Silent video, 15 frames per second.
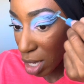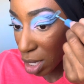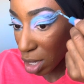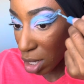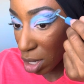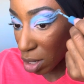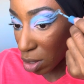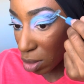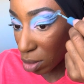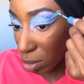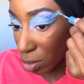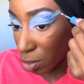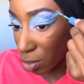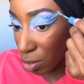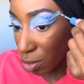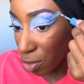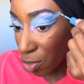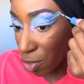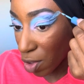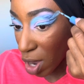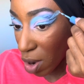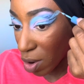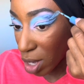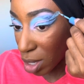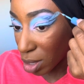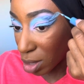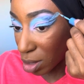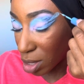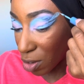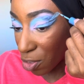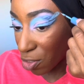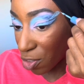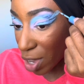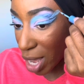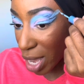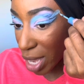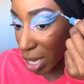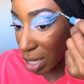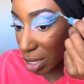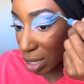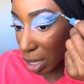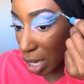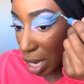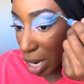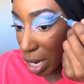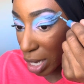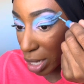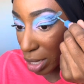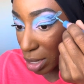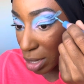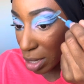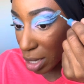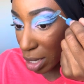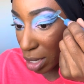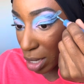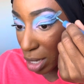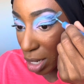you know, very defined lines and